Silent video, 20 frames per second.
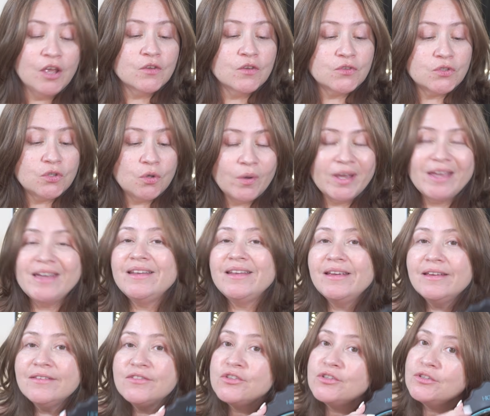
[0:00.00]
So it
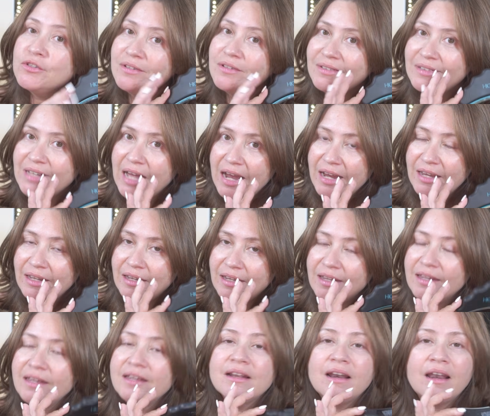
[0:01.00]
is
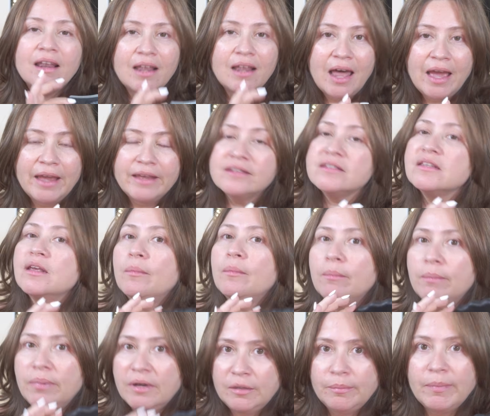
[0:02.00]
tiny, light,
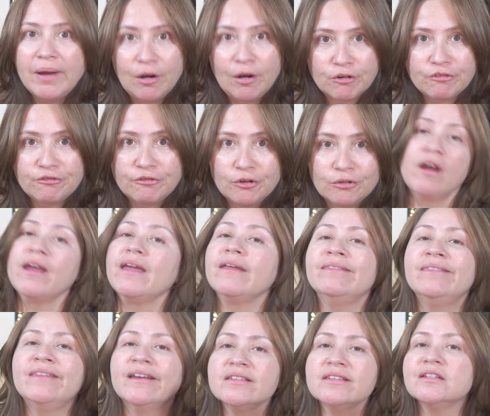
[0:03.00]
but powerful.
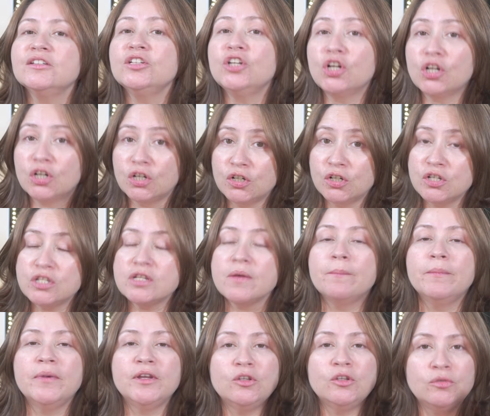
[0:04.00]
It doesn't hurt,
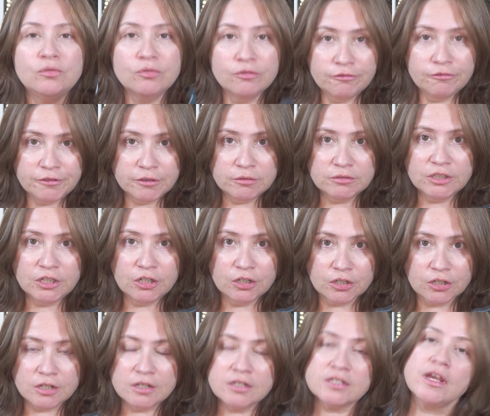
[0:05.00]
but you do feel the
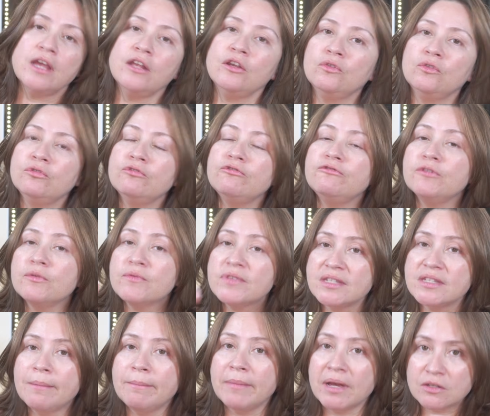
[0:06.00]
current and you do feel
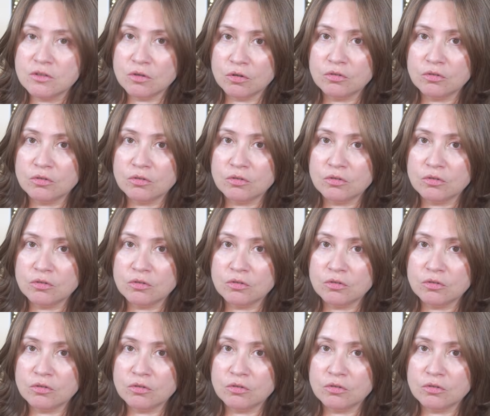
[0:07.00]
some muscle